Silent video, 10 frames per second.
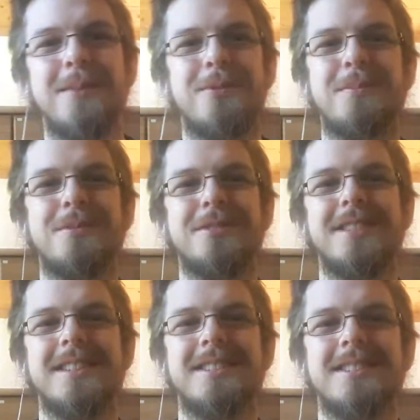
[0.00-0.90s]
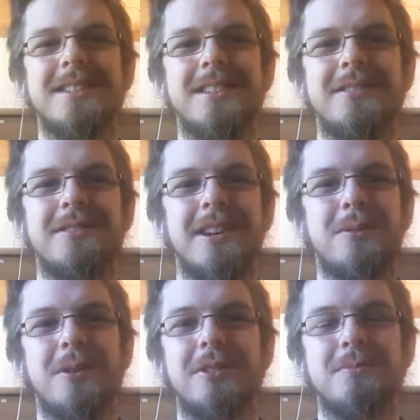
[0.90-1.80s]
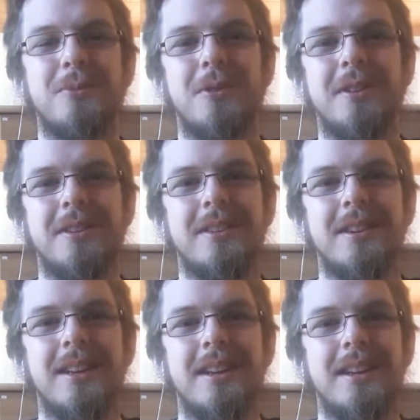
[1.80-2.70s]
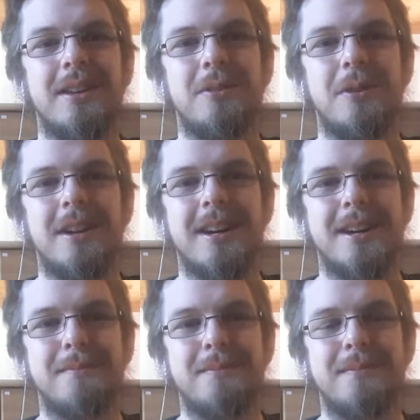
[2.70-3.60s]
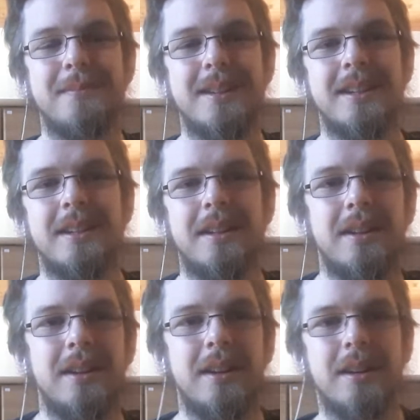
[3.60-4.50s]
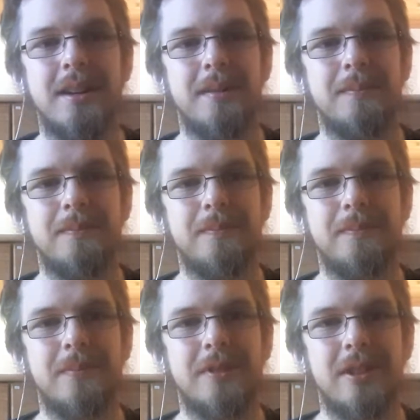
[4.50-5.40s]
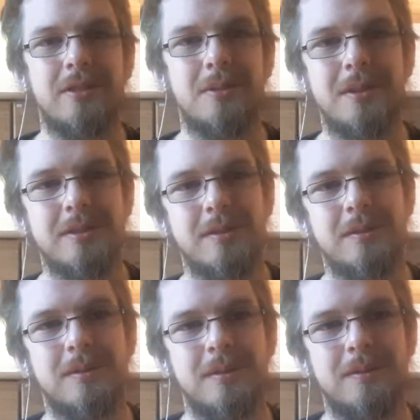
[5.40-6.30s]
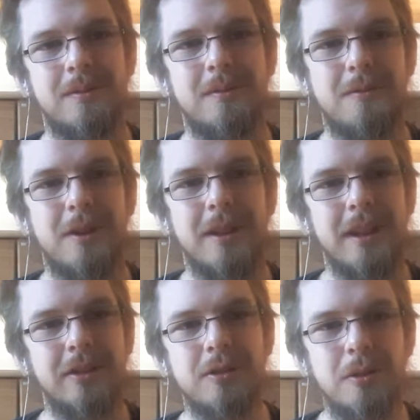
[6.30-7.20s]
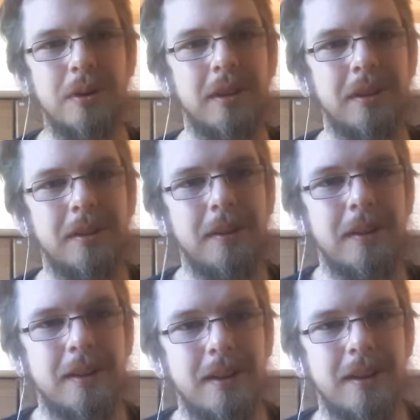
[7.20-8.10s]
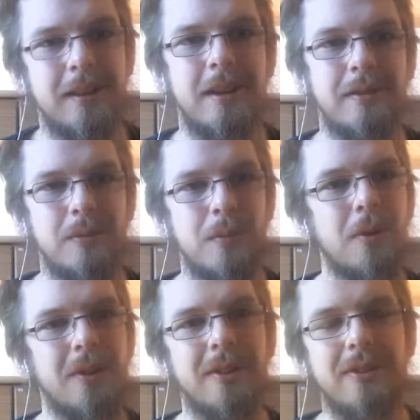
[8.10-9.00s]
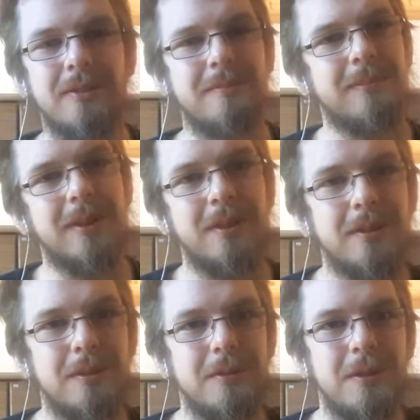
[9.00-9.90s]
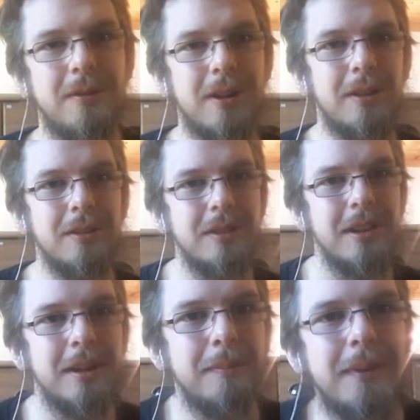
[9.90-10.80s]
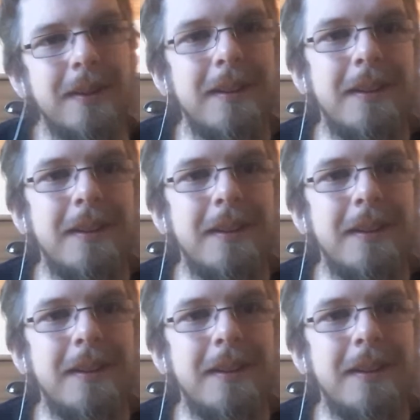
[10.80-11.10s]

maybe represents uh, who I was more than who I am. Um, so that's the reason why that is going. I haven't worn it, you know, for a very long time.